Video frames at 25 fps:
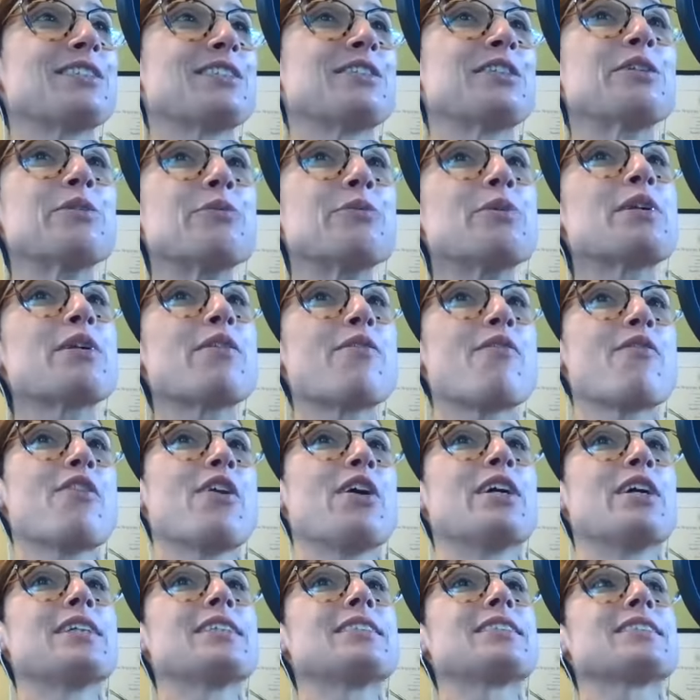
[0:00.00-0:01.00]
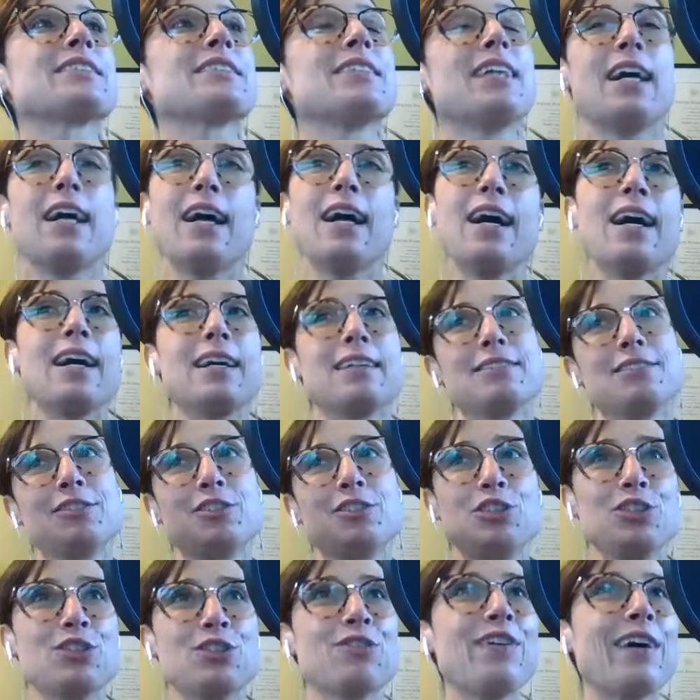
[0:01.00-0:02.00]
you would have thought, aha,
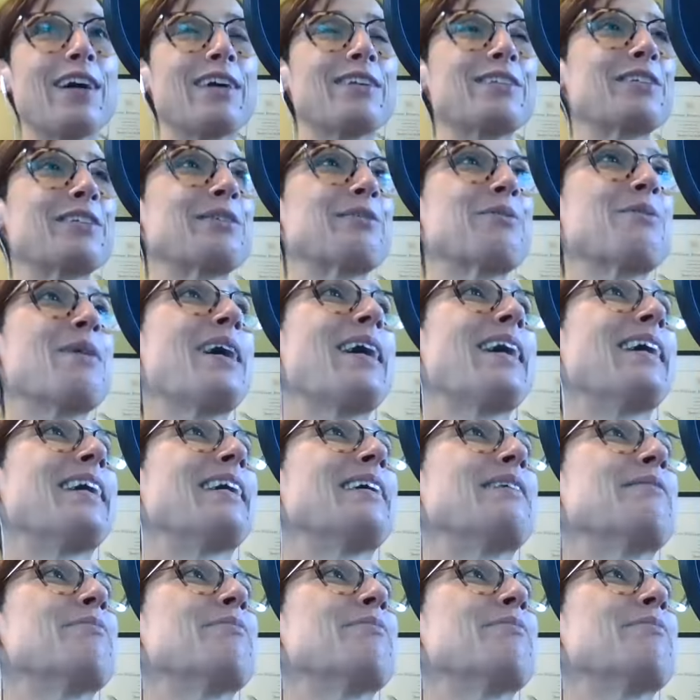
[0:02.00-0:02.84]
she's found her way.